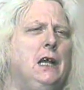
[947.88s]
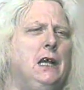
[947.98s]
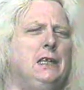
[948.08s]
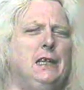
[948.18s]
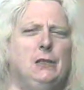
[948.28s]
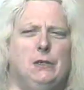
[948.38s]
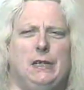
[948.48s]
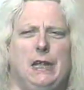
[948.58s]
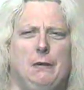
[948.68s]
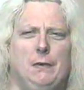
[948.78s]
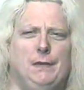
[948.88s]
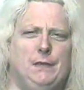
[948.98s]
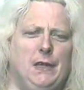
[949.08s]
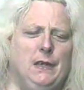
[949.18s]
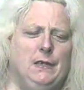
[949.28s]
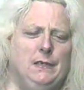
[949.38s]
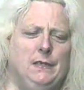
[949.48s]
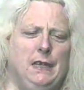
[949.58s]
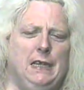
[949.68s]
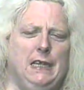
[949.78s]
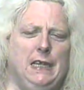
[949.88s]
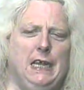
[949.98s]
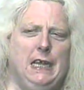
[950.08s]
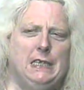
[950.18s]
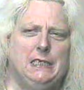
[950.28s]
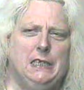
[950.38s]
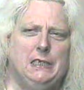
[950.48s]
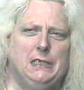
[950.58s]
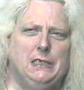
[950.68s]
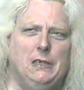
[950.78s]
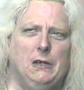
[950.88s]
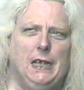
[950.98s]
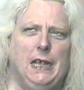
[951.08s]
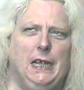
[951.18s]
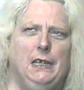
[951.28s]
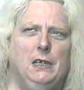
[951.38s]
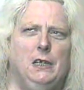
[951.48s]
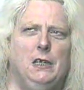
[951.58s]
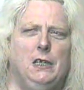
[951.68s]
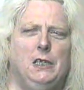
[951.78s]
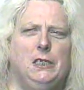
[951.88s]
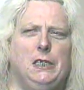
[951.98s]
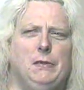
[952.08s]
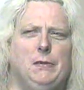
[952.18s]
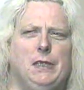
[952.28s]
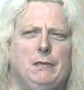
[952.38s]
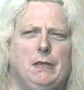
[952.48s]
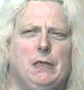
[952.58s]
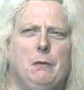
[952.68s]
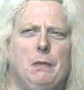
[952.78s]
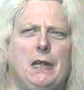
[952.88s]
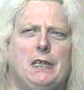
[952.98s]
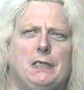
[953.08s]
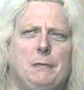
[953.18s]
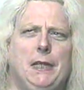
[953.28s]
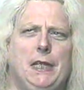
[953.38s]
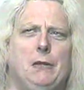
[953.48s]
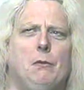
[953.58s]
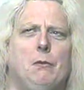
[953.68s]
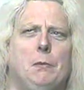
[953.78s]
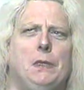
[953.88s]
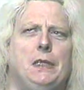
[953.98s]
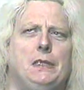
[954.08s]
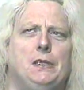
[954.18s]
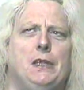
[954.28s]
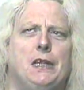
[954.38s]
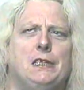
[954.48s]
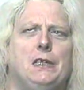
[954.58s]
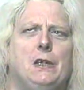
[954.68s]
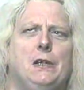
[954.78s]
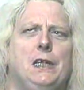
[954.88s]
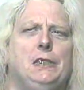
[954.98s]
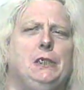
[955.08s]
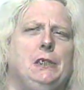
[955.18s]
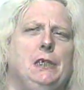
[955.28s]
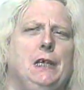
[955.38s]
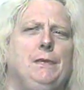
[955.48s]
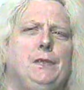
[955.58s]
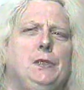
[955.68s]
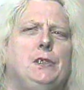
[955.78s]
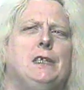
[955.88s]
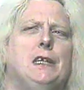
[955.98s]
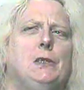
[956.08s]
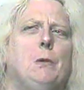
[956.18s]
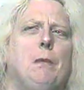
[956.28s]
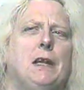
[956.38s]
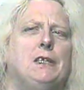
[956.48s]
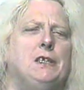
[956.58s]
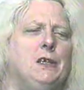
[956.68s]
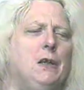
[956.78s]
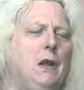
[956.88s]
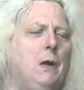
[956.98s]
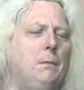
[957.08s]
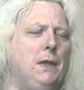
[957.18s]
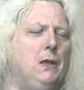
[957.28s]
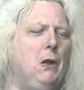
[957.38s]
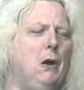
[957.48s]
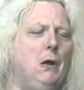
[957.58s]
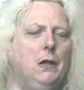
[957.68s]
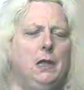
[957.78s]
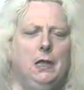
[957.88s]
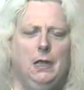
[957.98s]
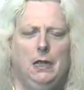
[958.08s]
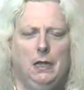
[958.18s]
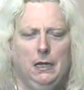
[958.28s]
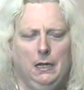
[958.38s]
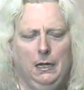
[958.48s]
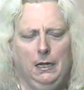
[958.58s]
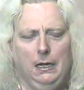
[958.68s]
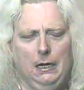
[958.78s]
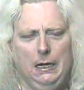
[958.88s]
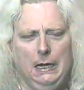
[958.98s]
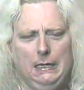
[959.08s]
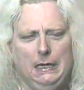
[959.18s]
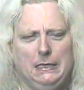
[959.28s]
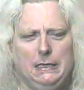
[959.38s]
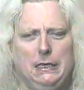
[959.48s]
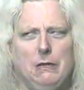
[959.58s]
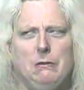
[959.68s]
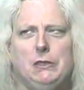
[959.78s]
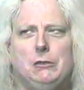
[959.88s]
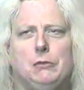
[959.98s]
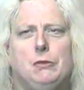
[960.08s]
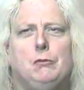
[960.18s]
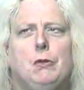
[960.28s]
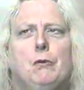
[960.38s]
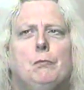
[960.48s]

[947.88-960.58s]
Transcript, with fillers: and they look at how we've done, and they ask us, okay, do you really want to go back as a man or a woman in your next incarnation if you decide to go back as an, um, at all? And that's another question, which we'll